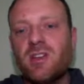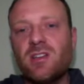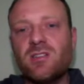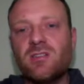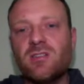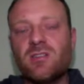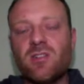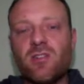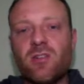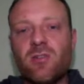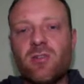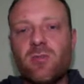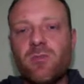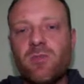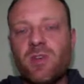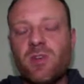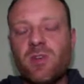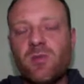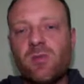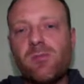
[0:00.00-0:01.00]
So
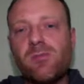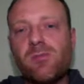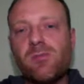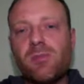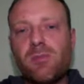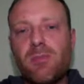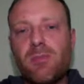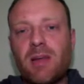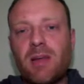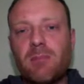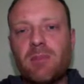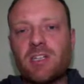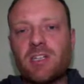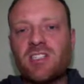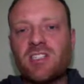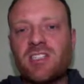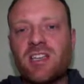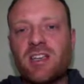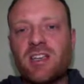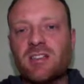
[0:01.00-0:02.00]
it wouldn't make much
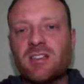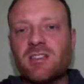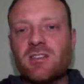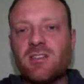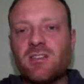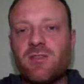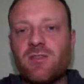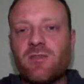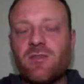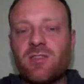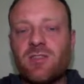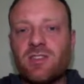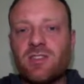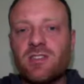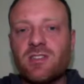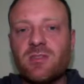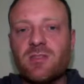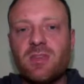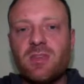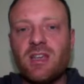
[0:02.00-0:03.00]
sense for
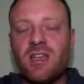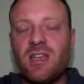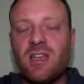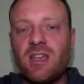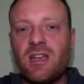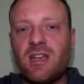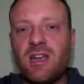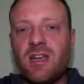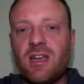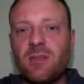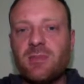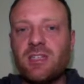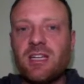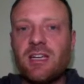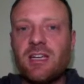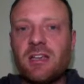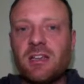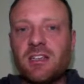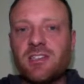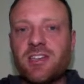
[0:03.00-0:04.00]
this to be in any
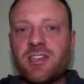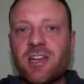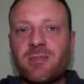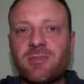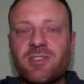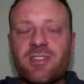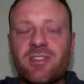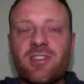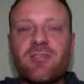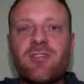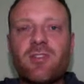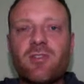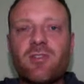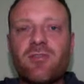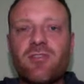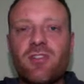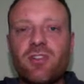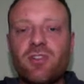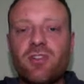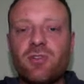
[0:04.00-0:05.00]
particular shape. So they've gone
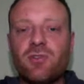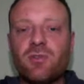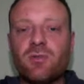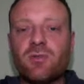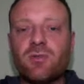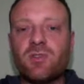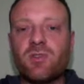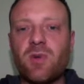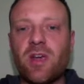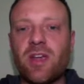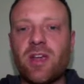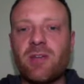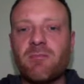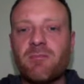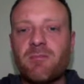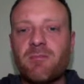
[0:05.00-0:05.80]
for a neutral square.